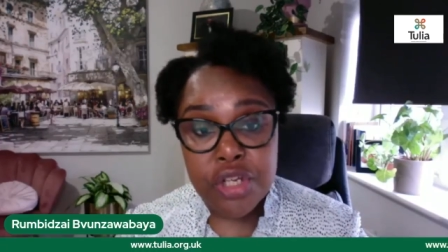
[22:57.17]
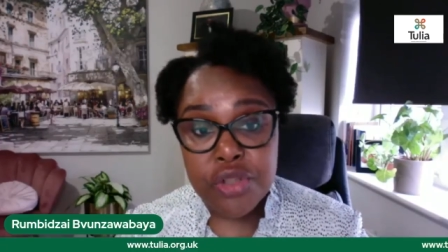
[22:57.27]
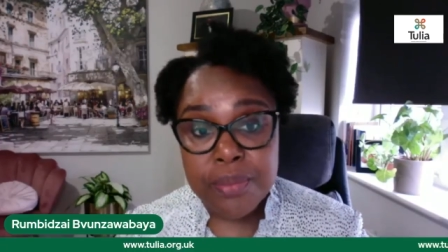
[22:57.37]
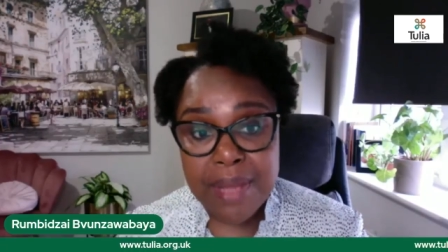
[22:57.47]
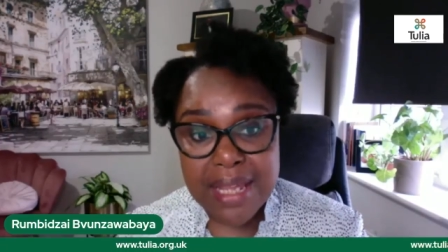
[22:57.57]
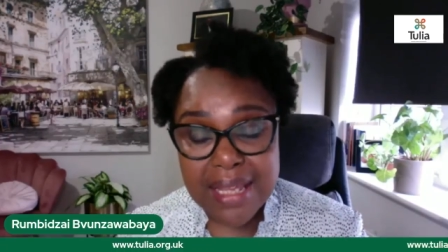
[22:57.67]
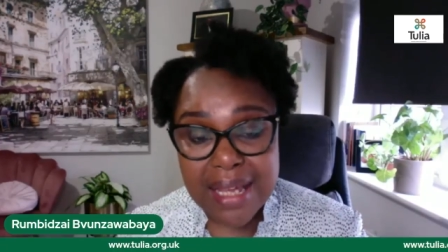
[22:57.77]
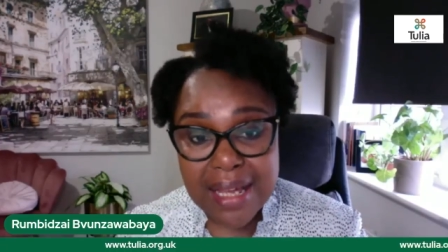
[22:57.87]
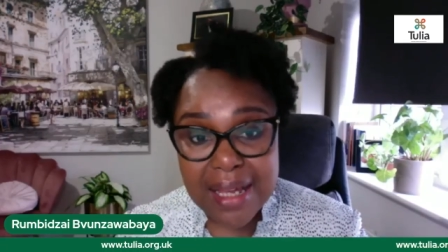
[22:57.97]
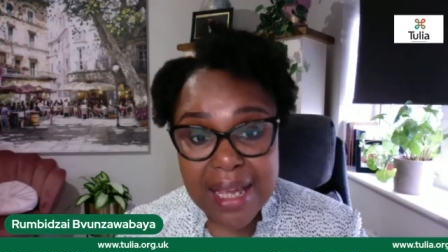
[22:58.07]
to make
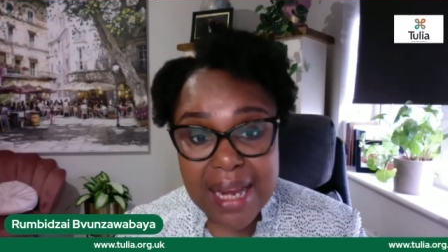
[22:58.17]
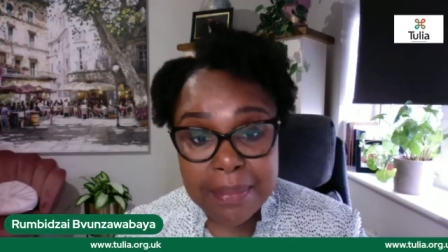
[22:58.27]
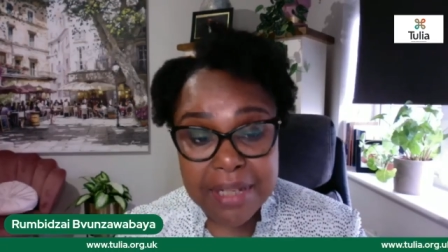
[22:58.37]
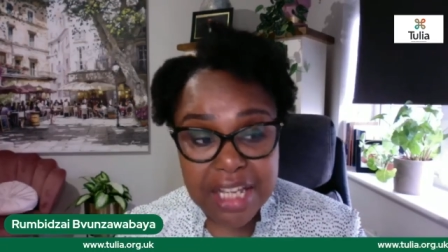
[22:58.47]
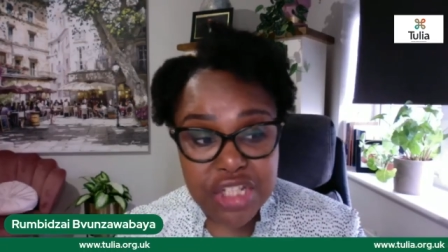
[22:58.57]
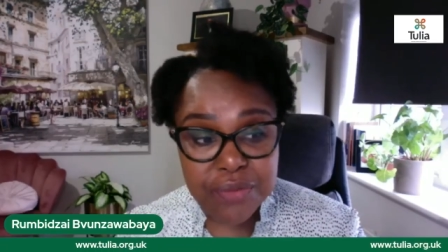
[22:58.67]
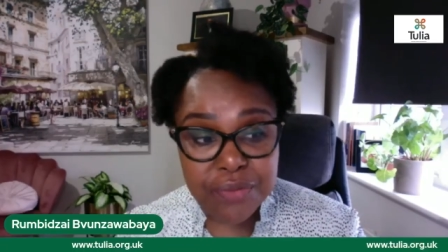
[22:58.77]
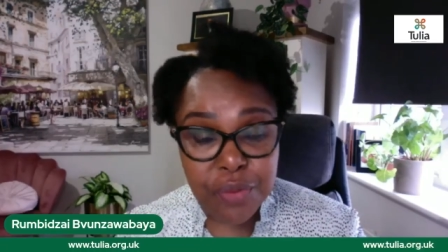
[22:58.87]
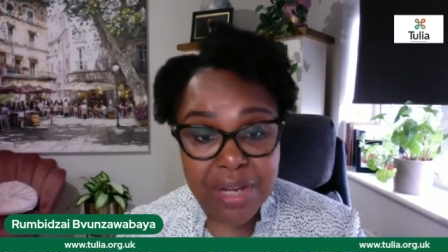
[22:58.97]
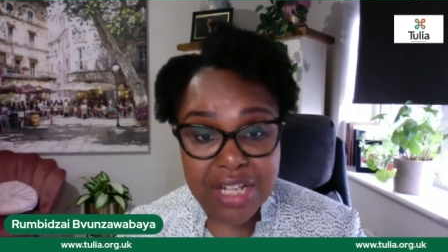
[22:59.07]
an application
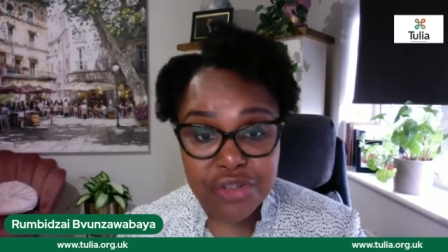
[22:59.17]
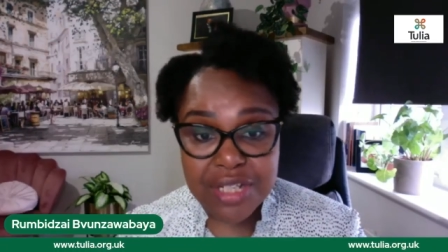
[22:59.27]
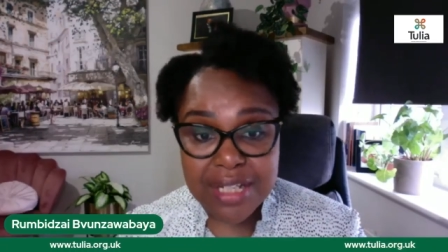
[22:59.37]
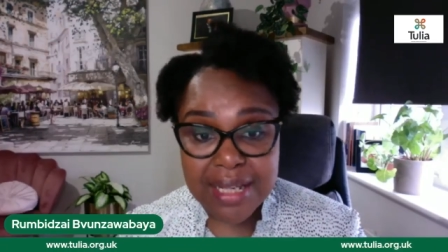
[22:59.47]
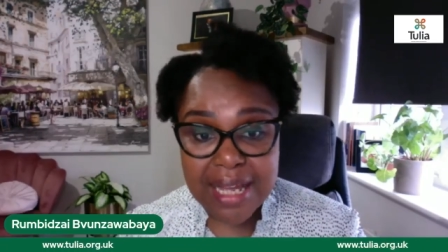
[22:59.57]
for entry